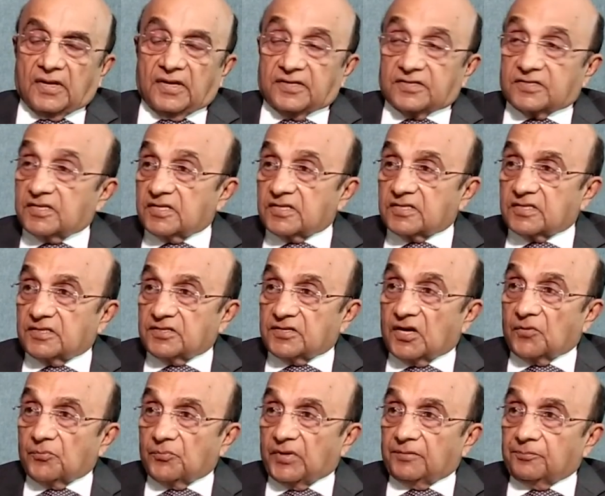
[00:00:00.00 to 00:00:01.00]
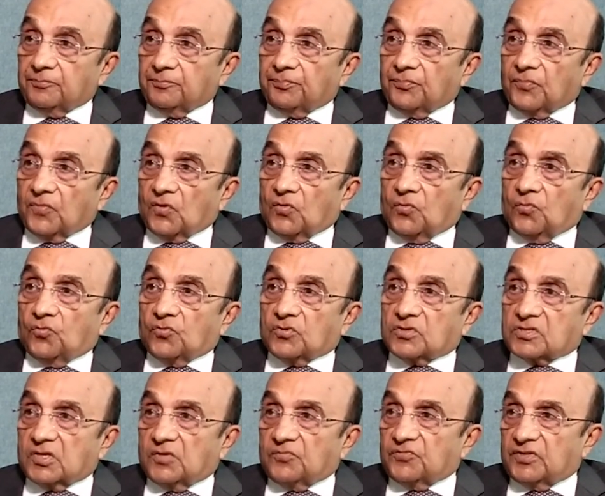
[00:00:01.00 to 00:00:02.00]
assess a young man who
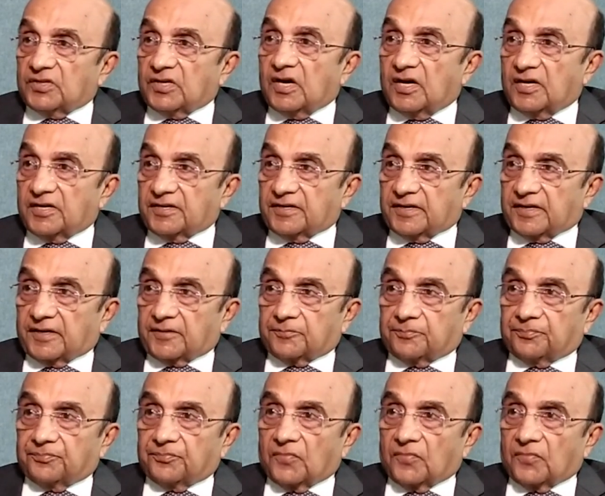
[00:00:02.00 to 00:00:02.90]
has come with a heart attack,